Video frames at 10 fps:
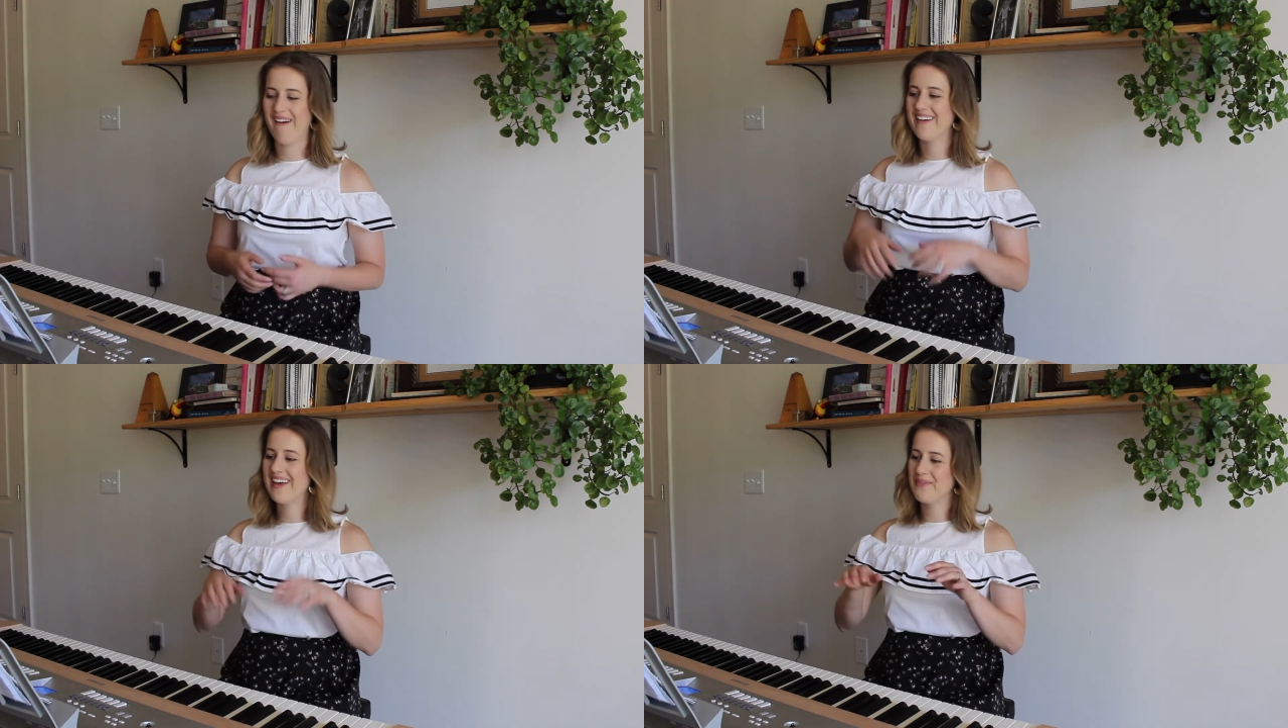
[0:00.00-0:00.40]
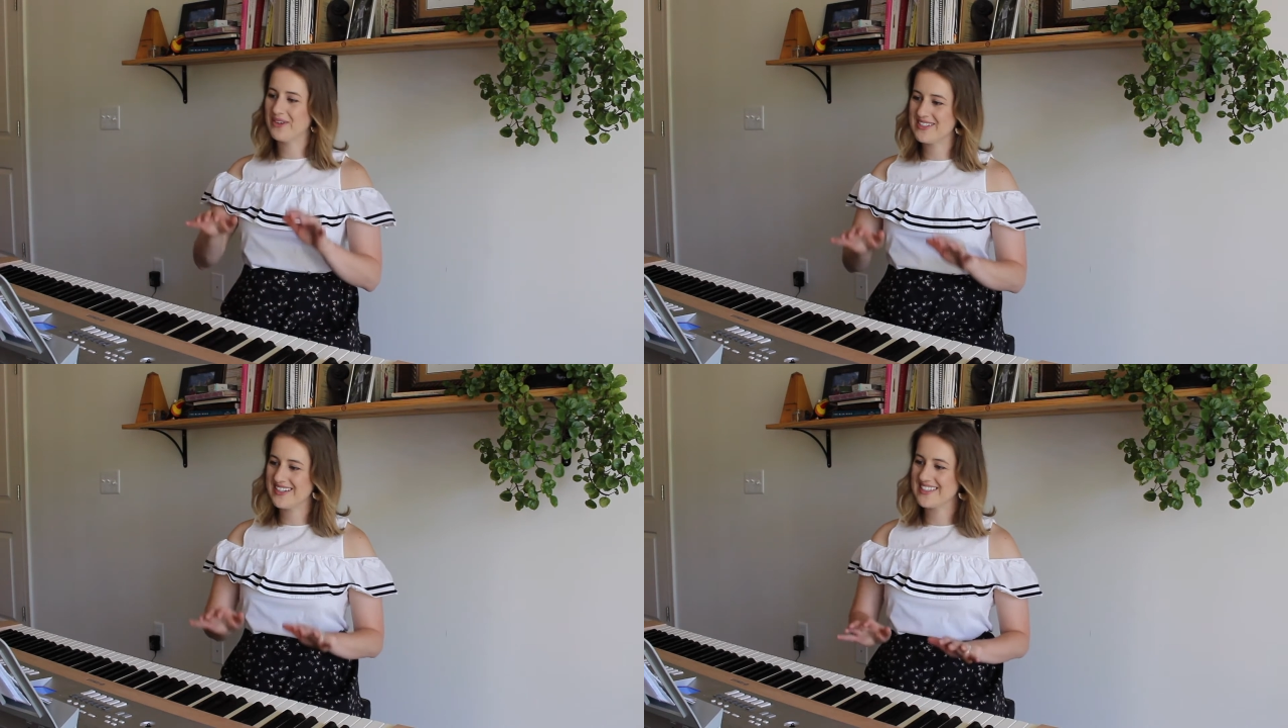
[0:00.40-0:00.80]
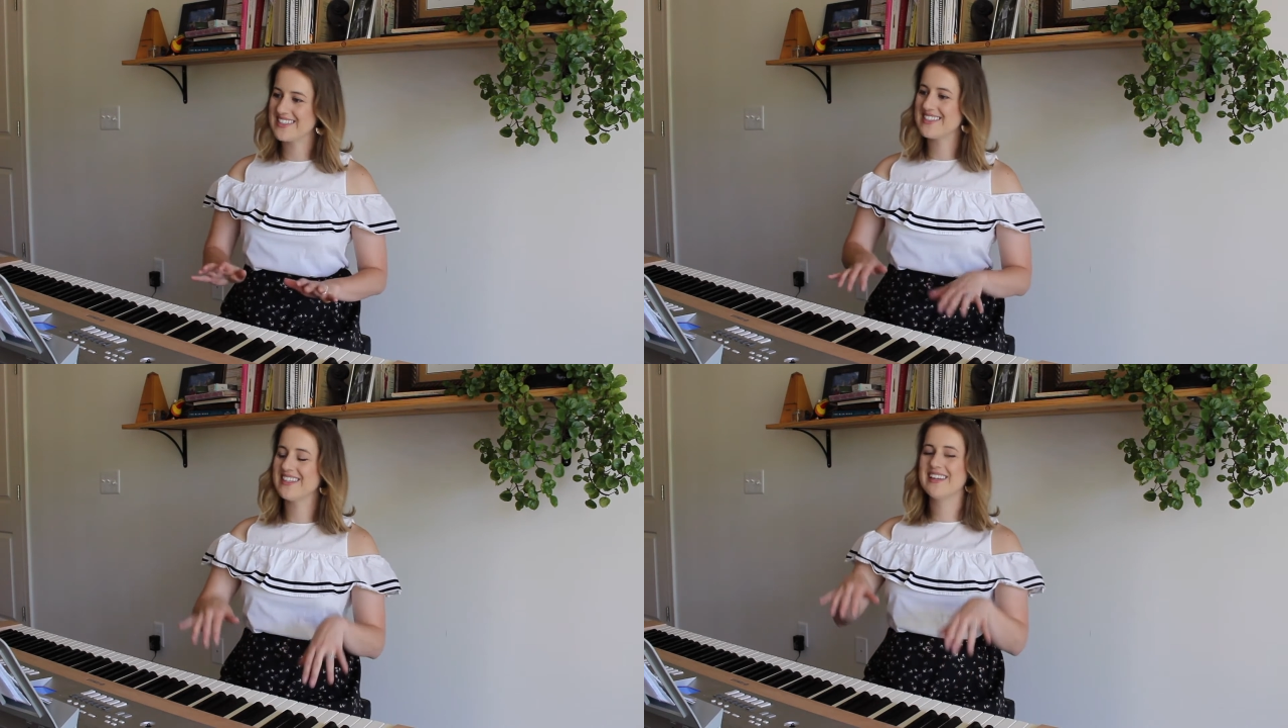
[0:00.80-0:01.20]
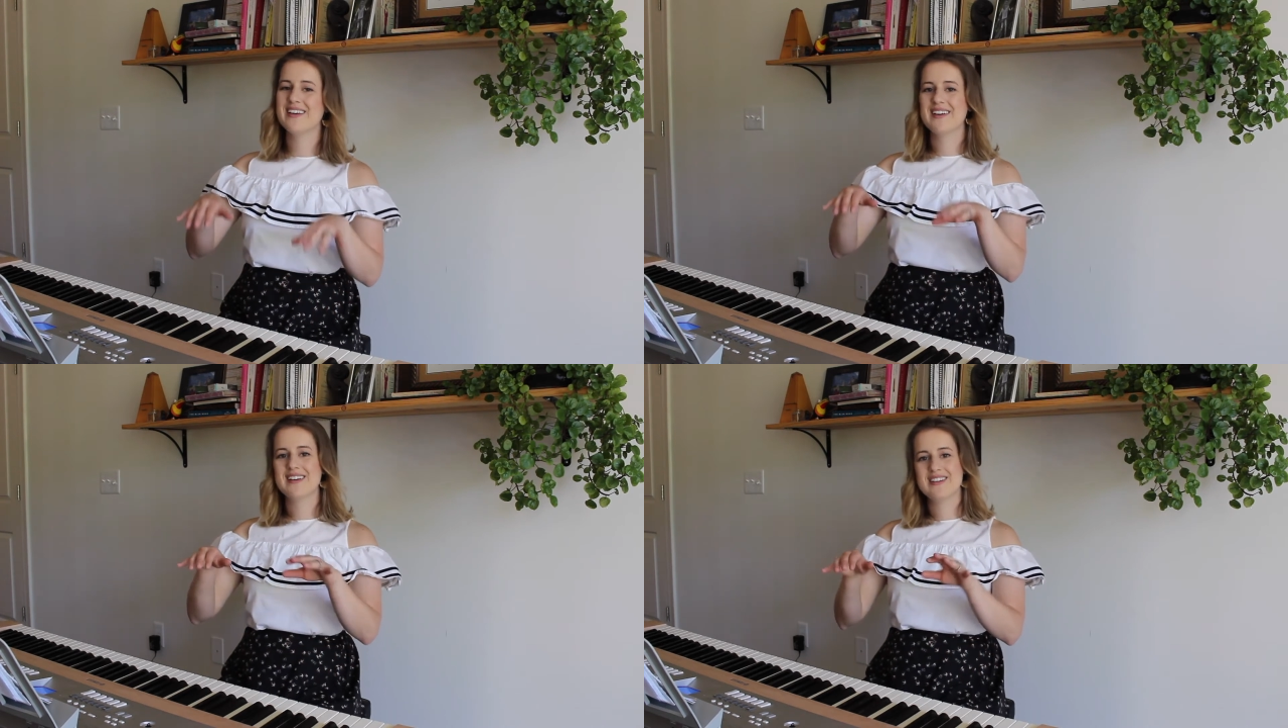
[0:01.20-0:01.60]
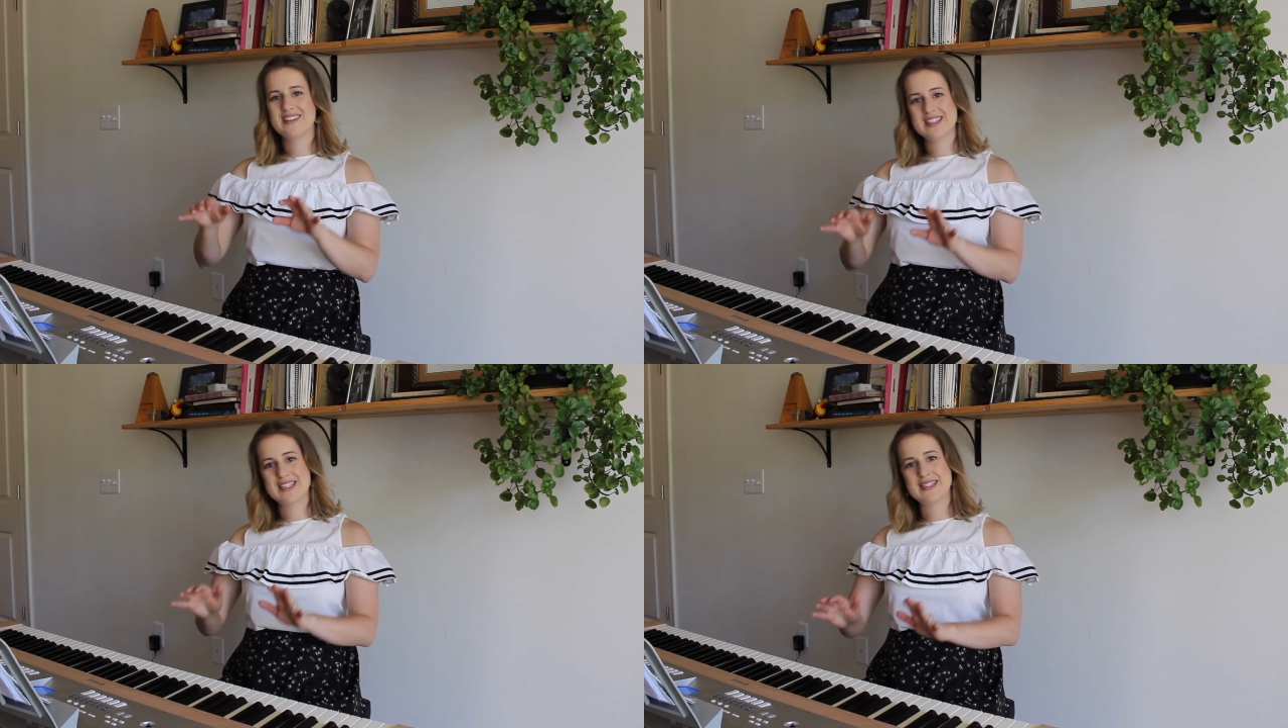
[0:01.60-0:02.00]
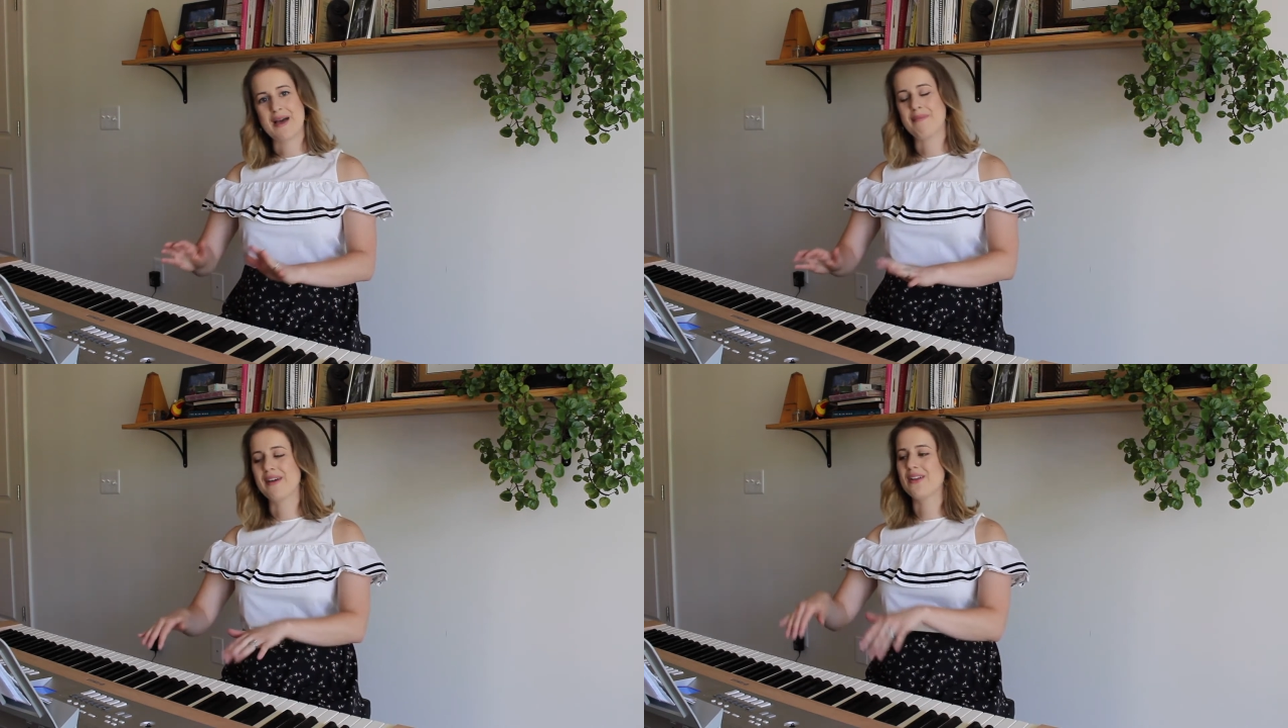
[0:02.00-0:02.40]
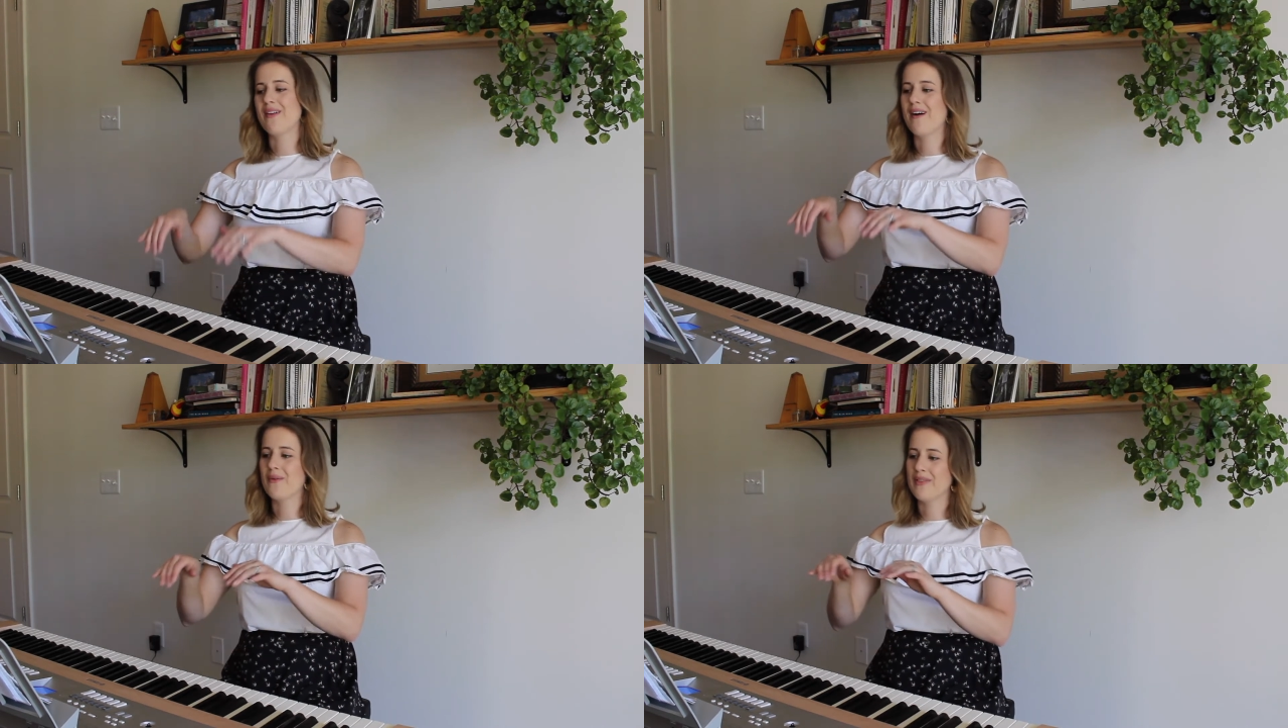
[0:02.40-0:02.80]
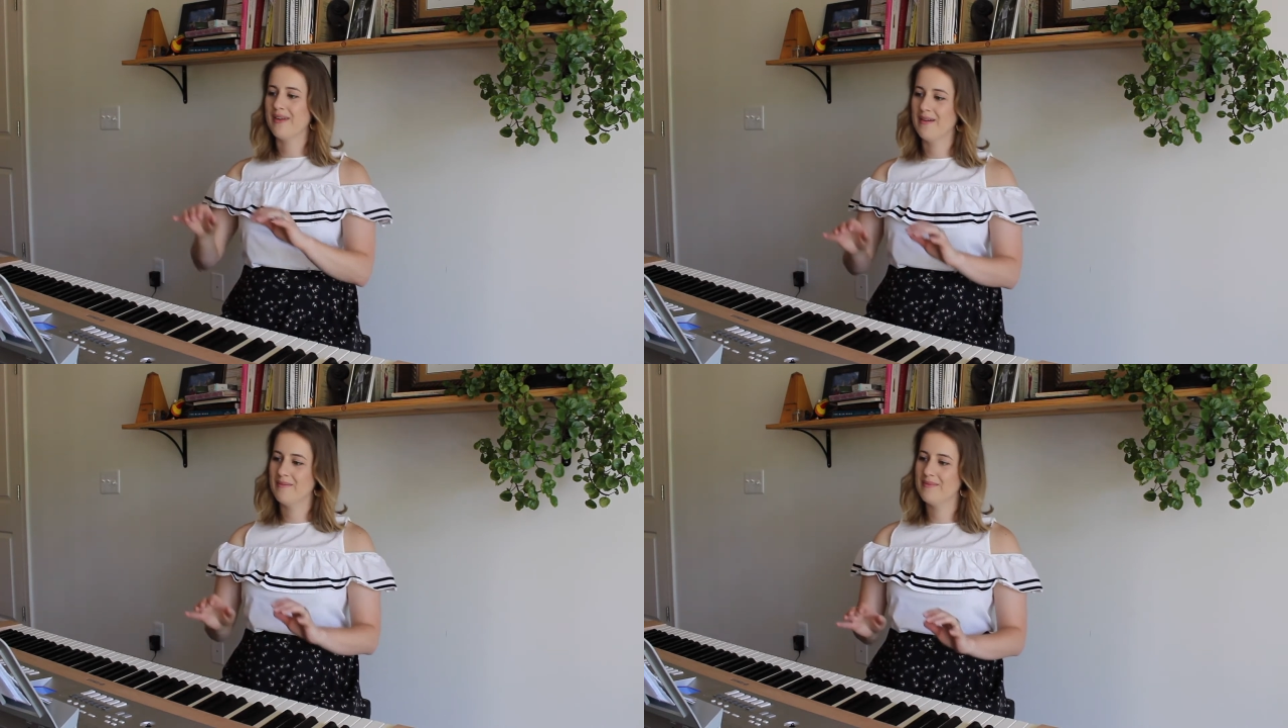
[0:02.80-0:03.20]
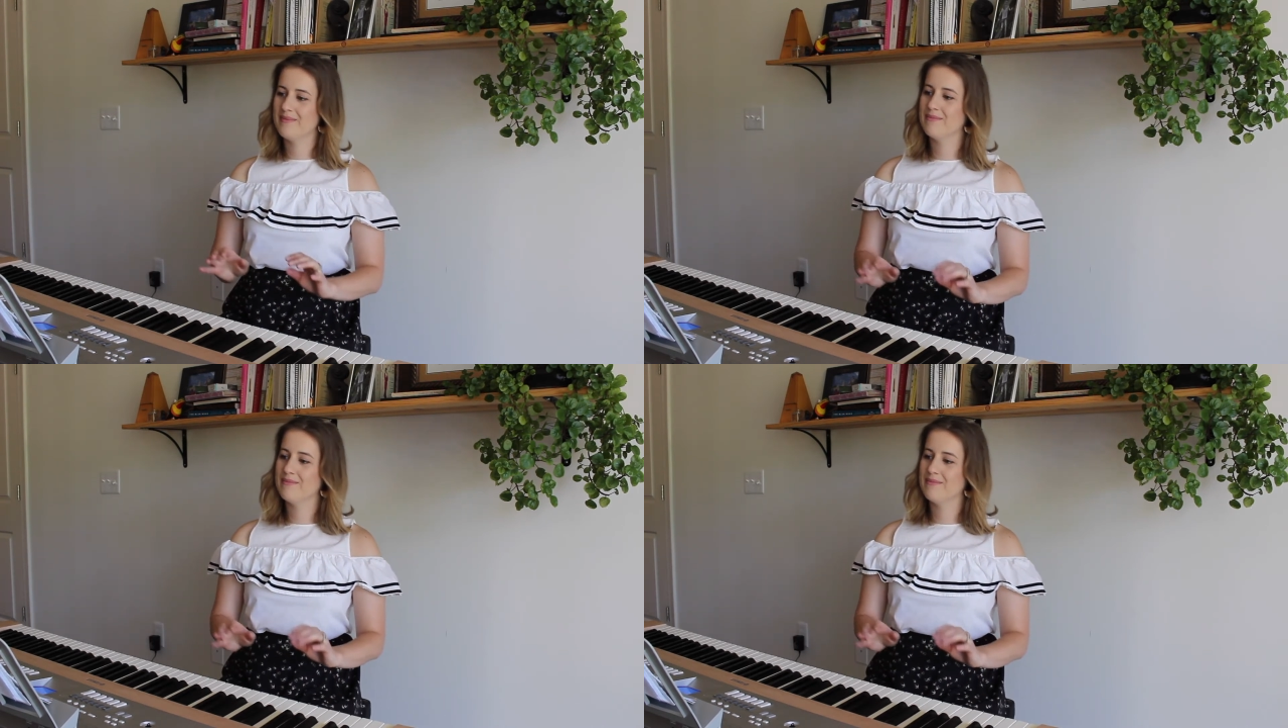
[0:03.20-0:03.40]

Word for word: park and we're just stepping along with him.